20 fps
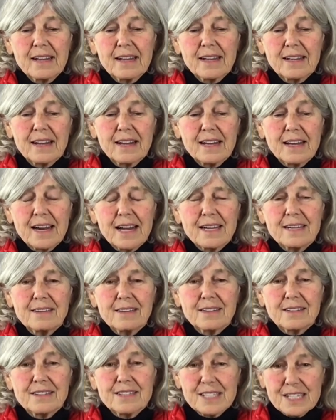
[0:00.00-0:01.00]
And
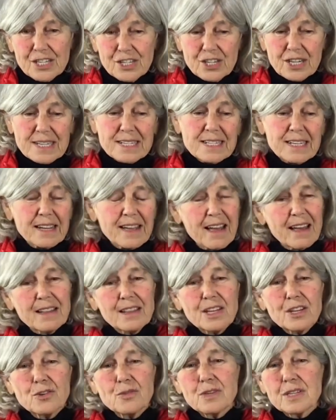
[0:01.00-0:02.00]
I'd suggest again
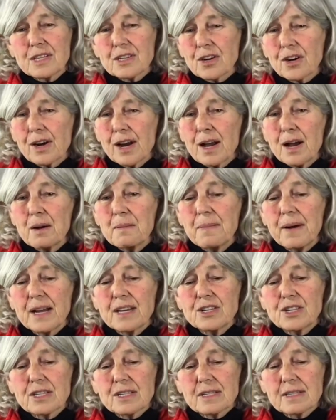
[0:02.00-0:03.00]
that you start out by
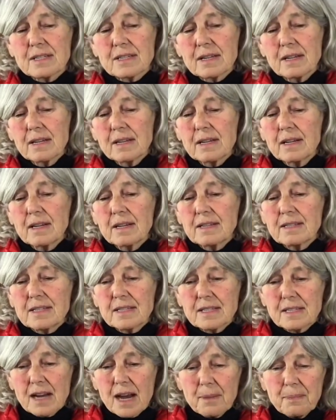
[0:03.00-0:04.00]
just
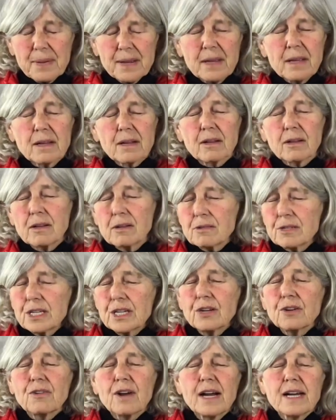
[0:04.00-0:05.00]
stopping and
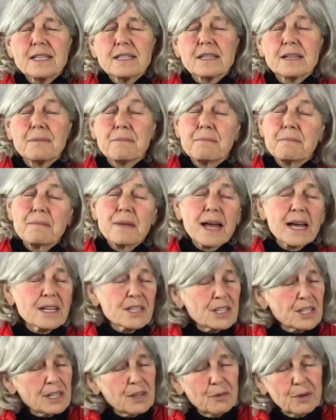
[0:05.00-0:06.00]
closing your eyes and
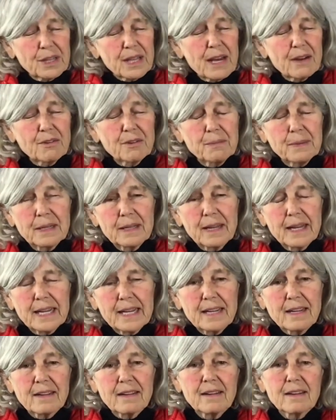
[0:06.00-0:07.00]
imagining what that would be
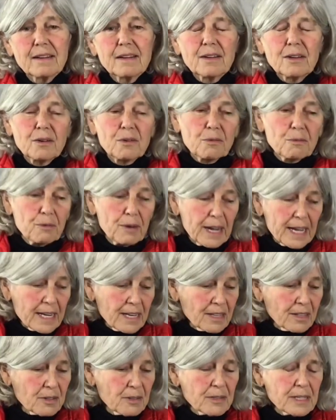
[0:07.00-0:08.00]
like,
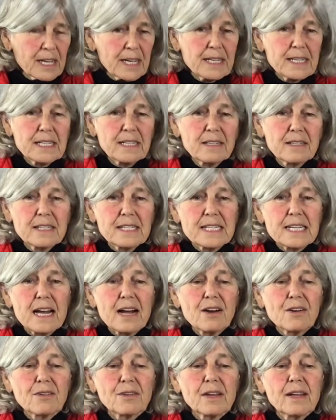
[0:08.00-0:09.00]
writing those ideas
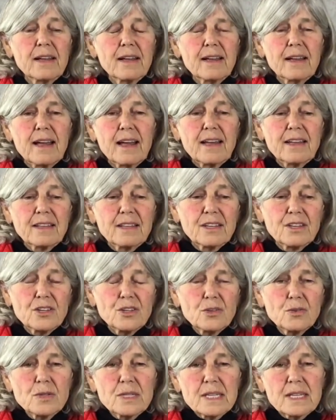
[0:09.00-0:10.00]
down, and then
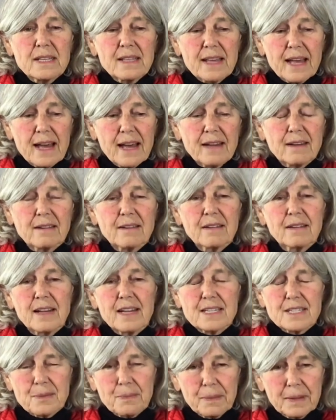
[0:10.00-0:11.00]
using that
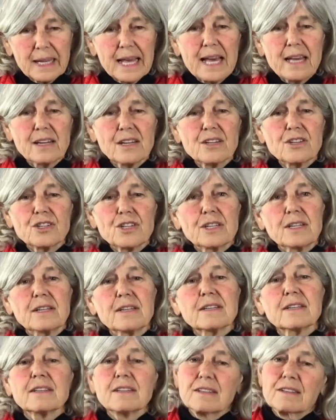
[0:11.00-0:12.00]
as a planning
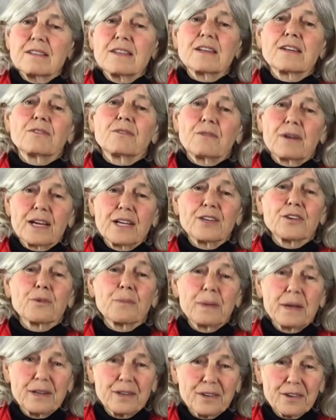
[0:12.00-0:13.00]
sheet to then write your
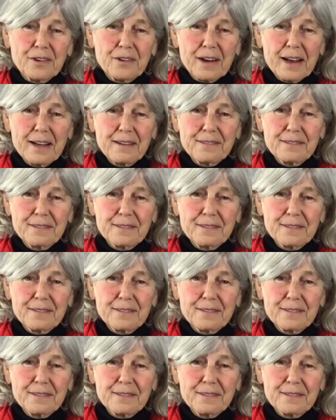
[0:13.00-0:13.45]
paragraph.